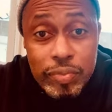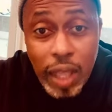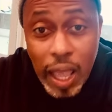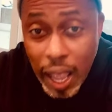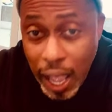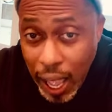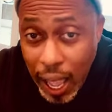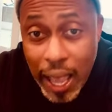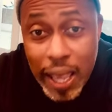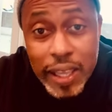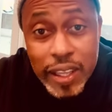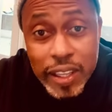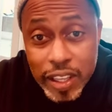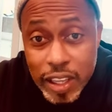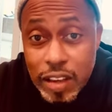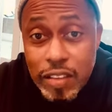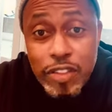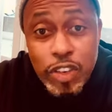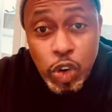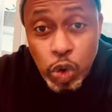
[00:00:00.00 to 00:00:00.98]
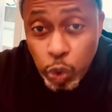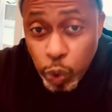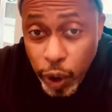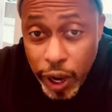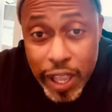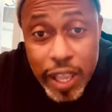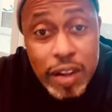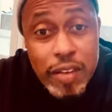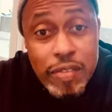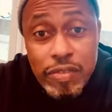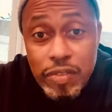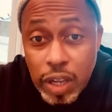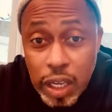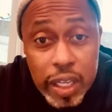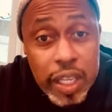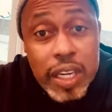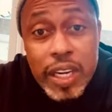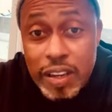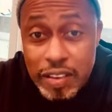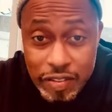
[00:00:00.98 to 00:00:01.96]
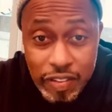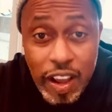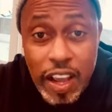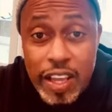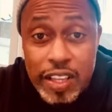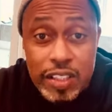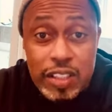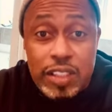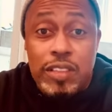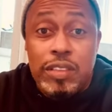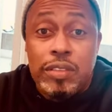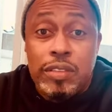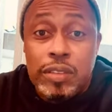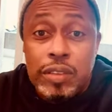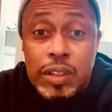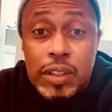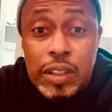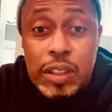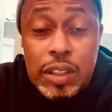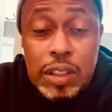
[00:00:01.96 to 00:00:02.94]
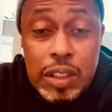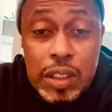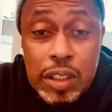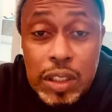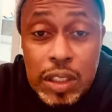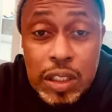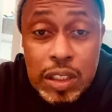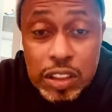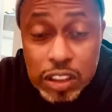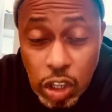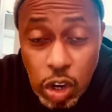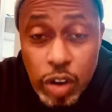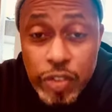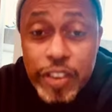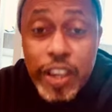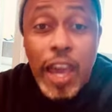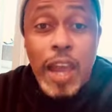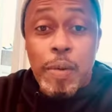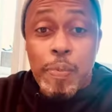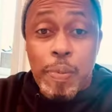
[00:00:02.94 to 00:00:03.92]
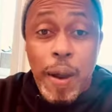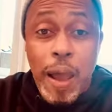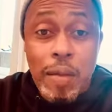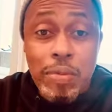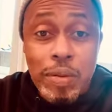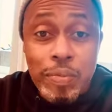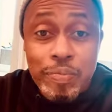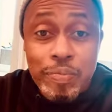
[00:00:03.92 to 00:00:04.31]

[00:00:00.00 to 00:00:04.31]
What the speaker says: I give great fucking advice. So if you got a problem,